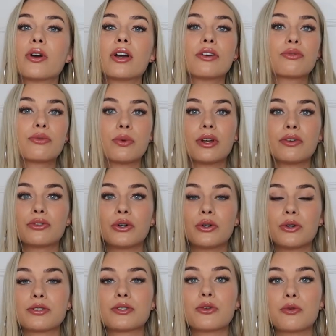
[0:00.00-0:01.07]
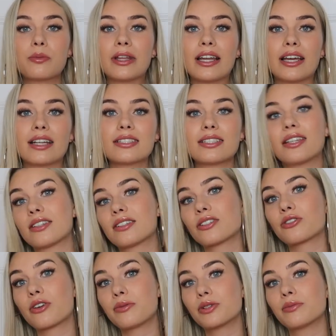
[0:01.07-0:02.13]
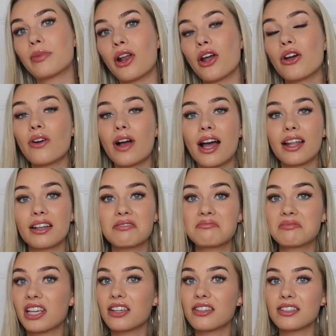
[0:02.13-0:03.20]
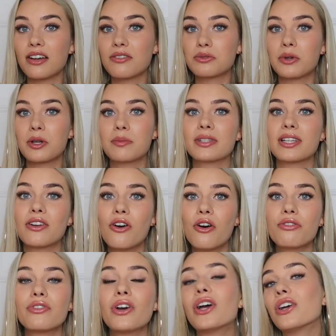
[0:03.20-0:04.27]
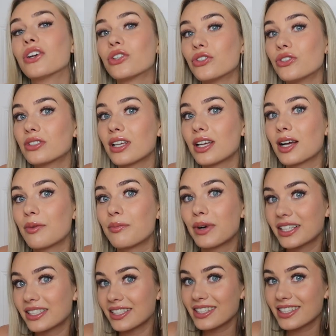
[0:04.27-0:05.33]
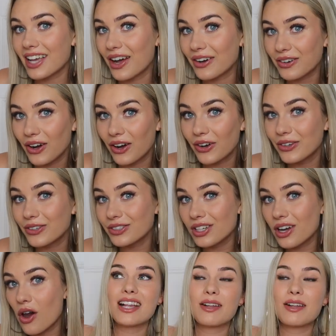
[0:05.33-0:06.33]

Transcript: it will of course all be linked in the description below, and get yourself 20% off using my discount code.